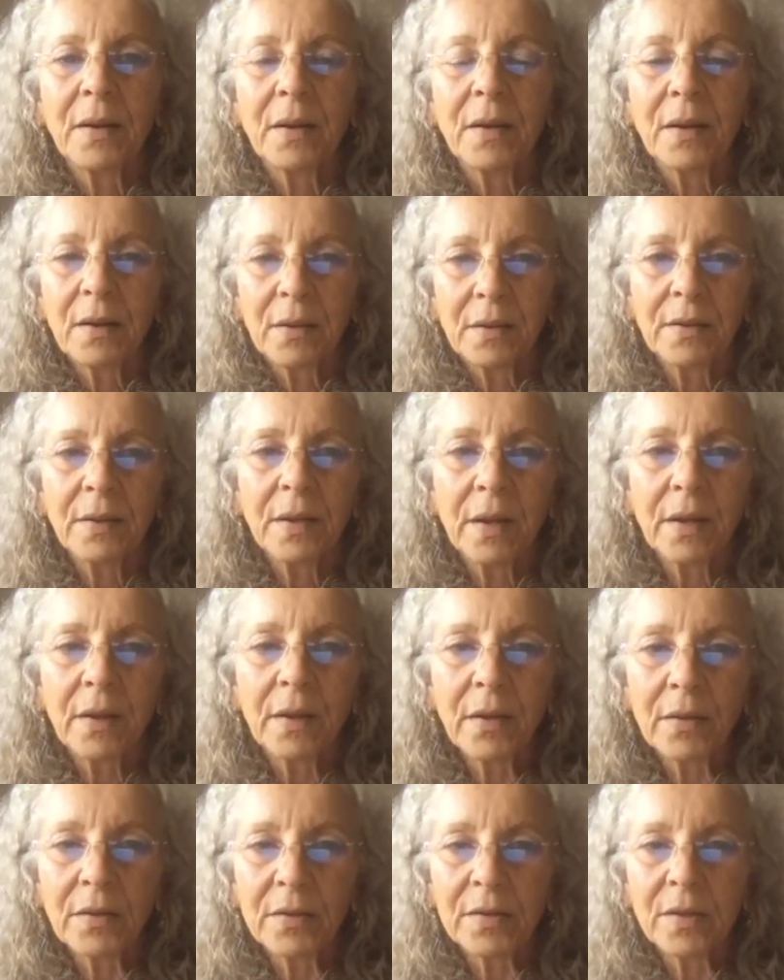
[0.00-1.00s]

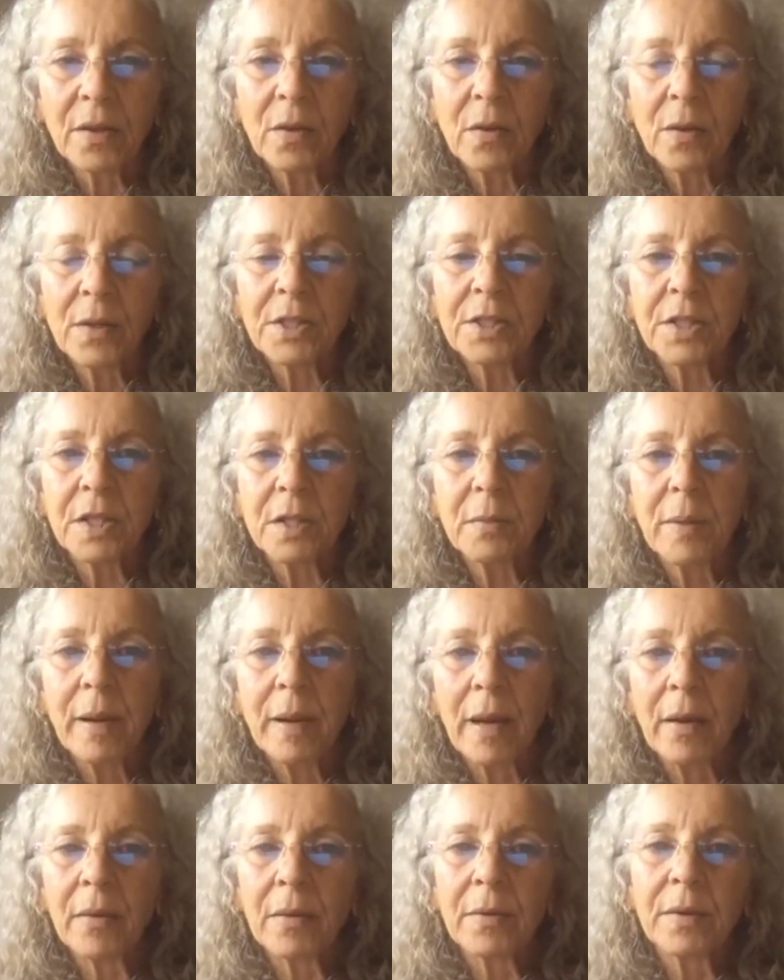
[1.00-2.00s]
There's a question
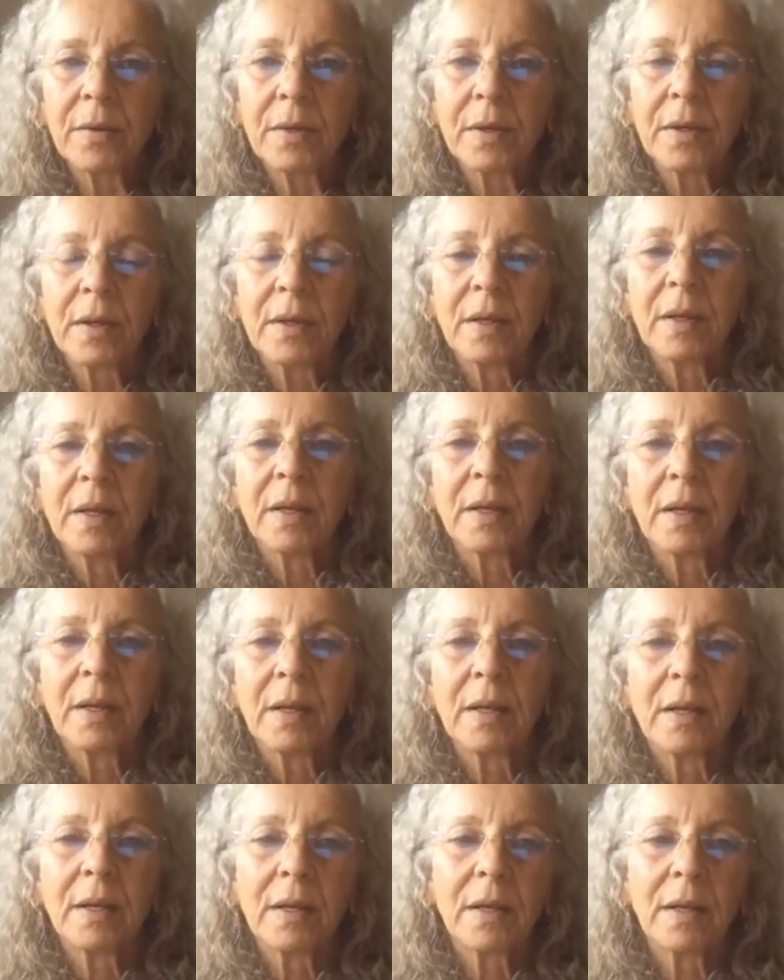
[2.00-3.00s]
about
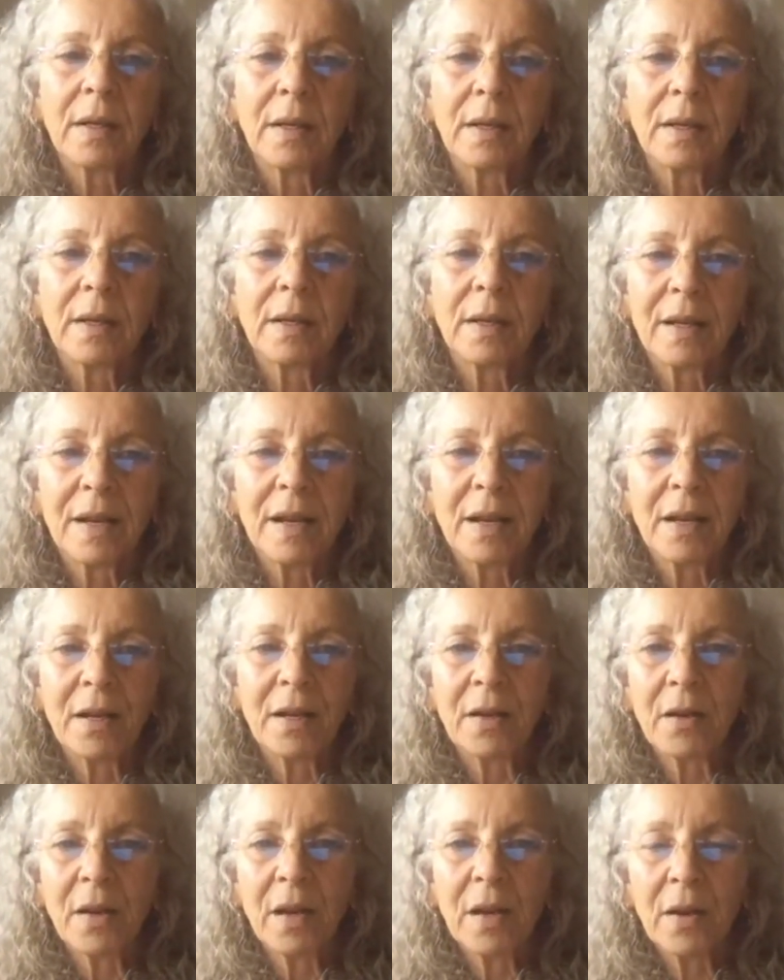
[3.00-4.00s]

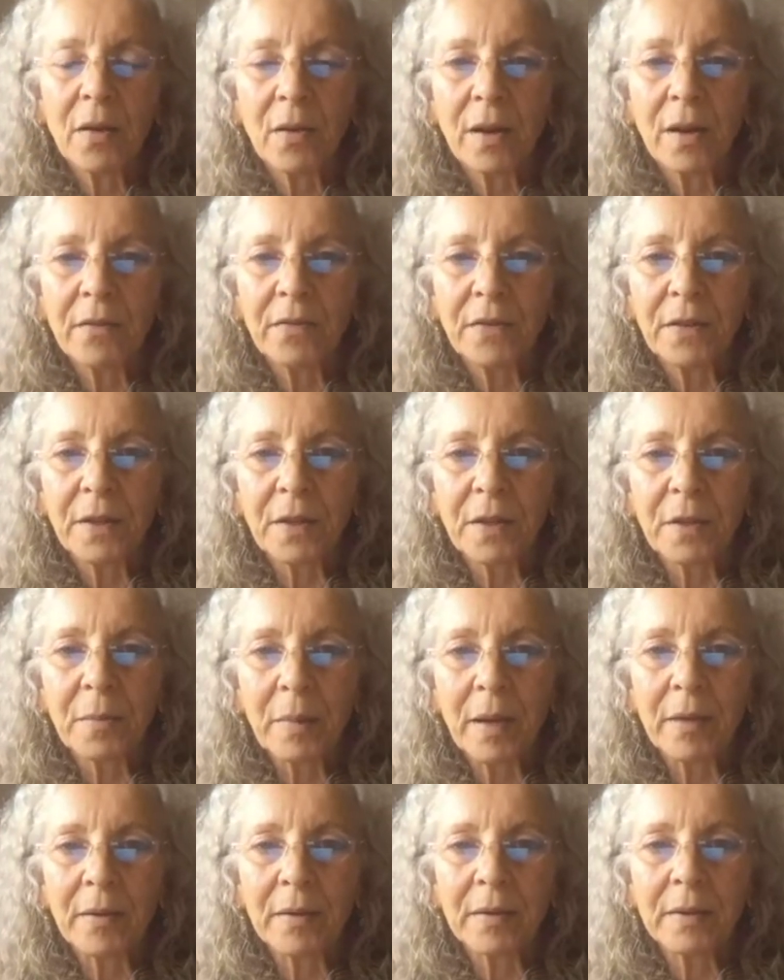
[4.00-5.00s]
how I feel
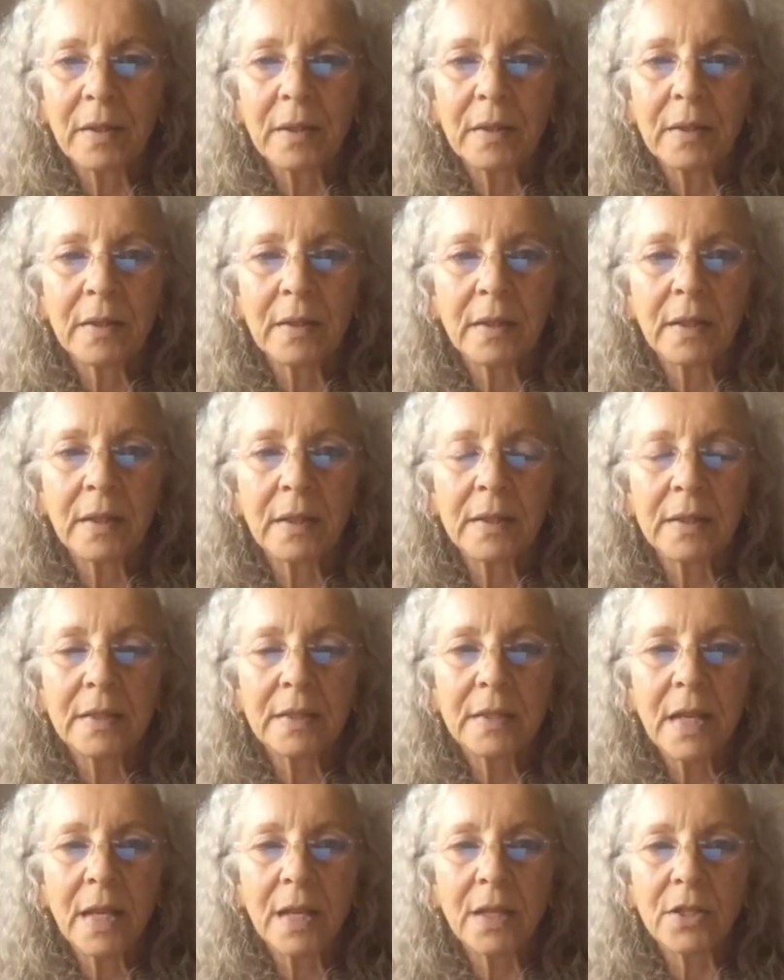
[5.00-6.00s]
about the
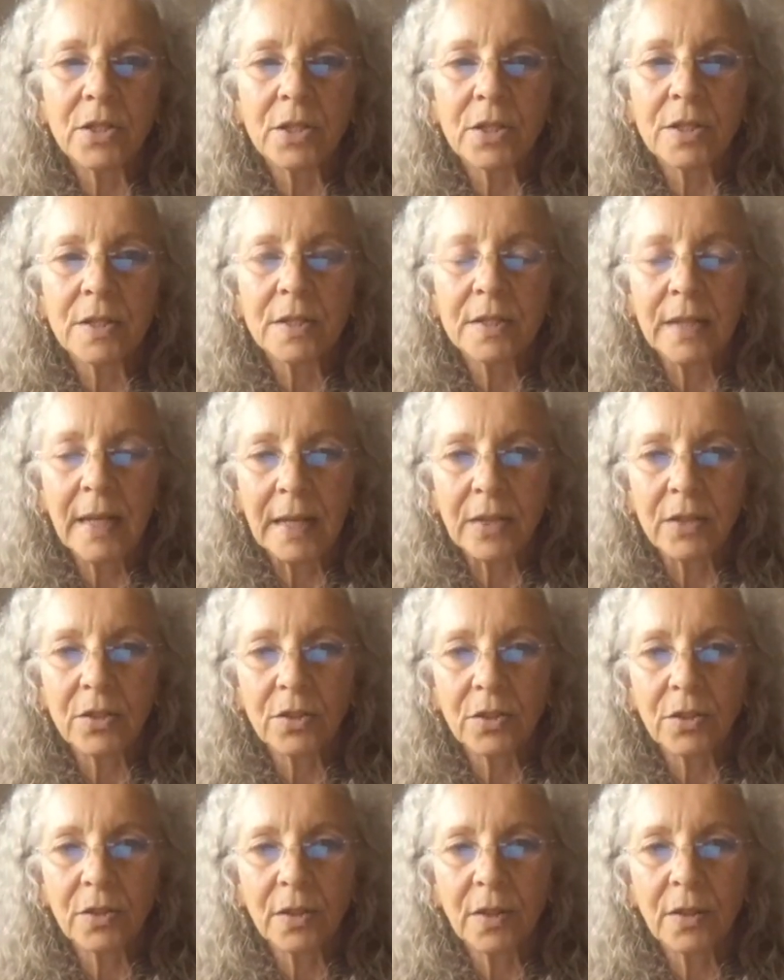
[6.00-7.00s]
contagious
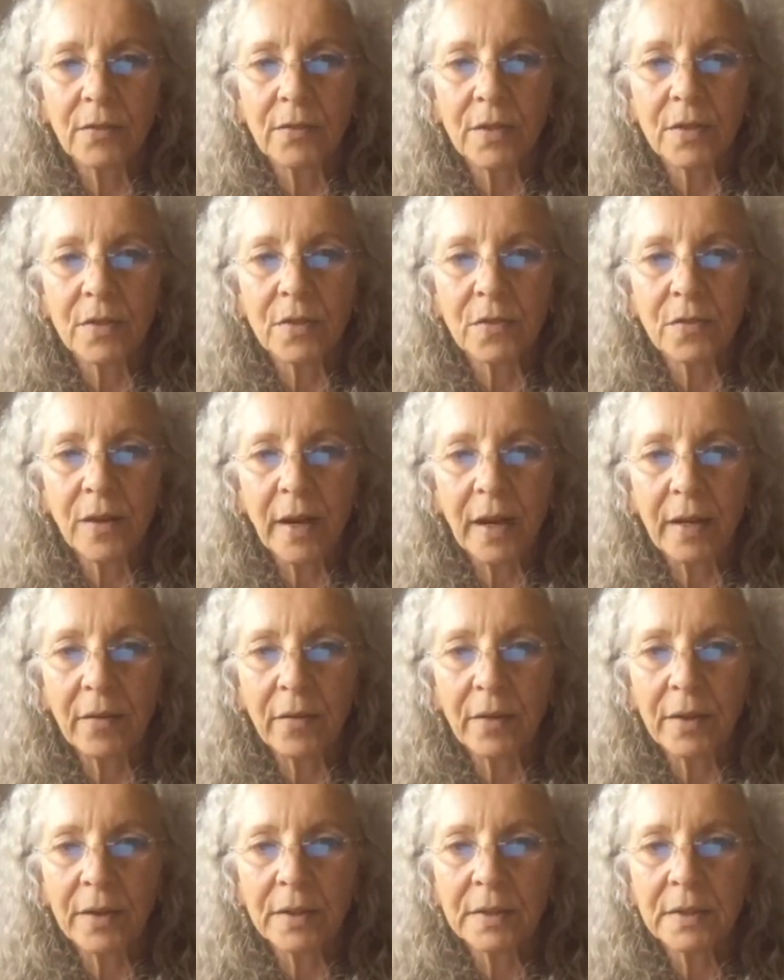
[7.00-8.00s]
nature of this
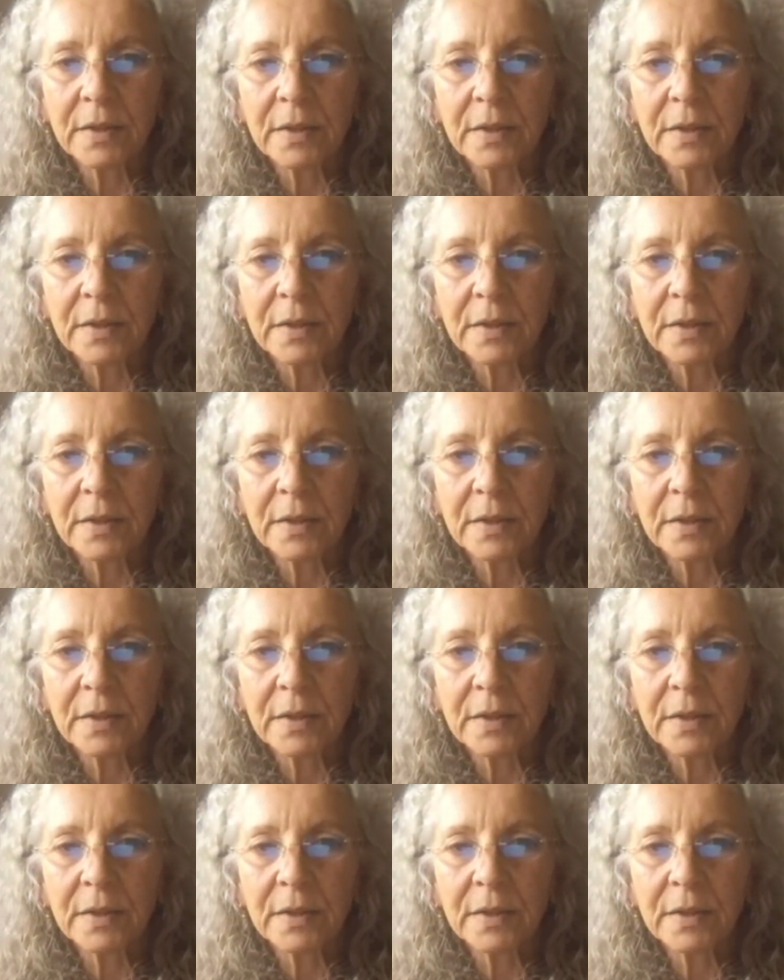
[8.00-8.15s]
virus.